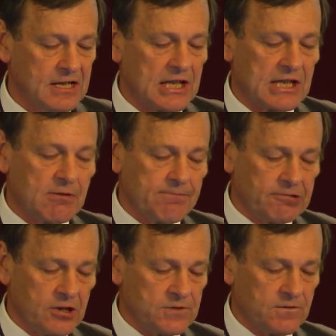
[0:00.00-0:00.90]
Their
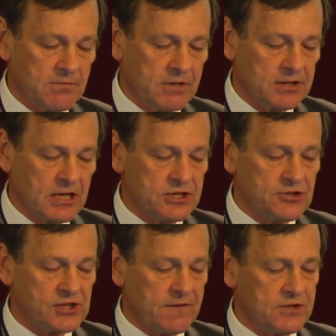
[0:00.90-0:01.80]
approach from the
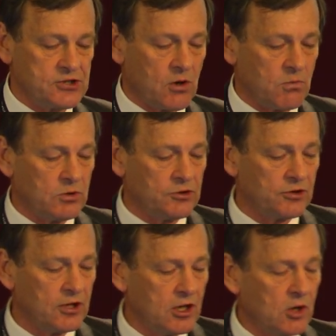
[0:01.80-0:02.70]
mid-1970s onwards
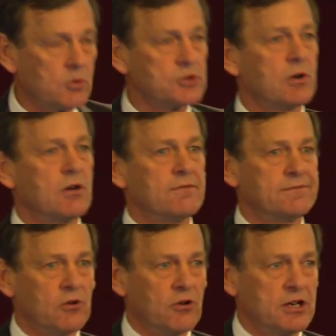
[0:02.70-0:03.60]
was to
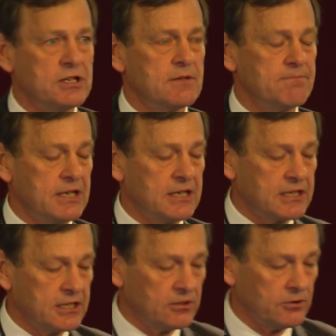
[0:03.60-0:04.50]
avoid being
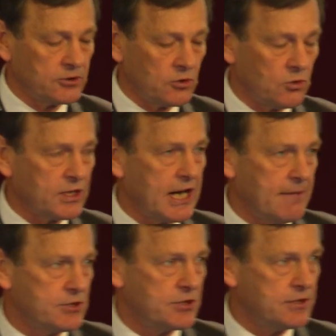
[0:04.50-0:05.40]
killed or
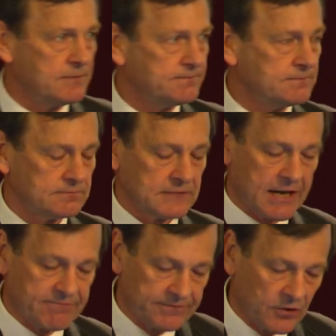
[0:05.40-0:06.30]
captured.
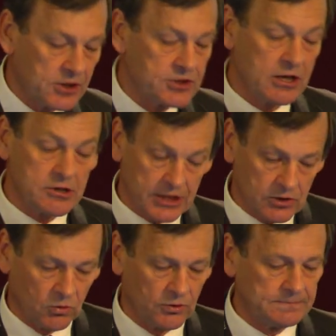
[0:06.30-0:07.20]
Every volunteer, as they
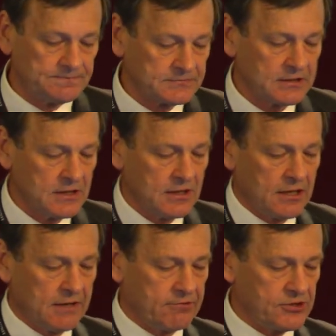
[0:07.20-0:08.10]
called them,
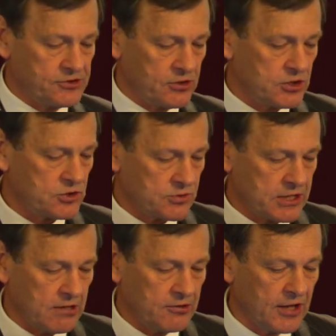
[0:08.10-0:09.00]
every insurgent or
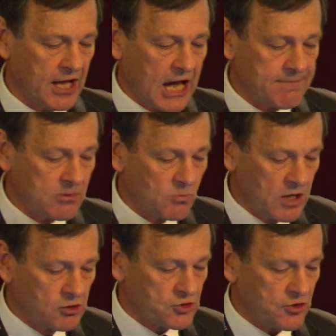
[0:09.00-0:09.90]
terrorist, had been
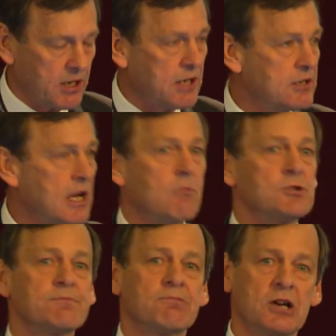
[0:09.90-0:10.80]
well trained and
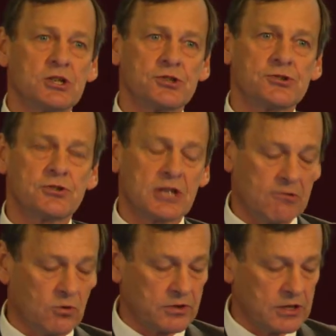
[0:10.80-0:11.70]
was precious to
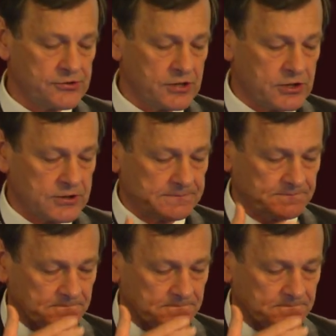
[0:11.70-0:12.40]
their organization.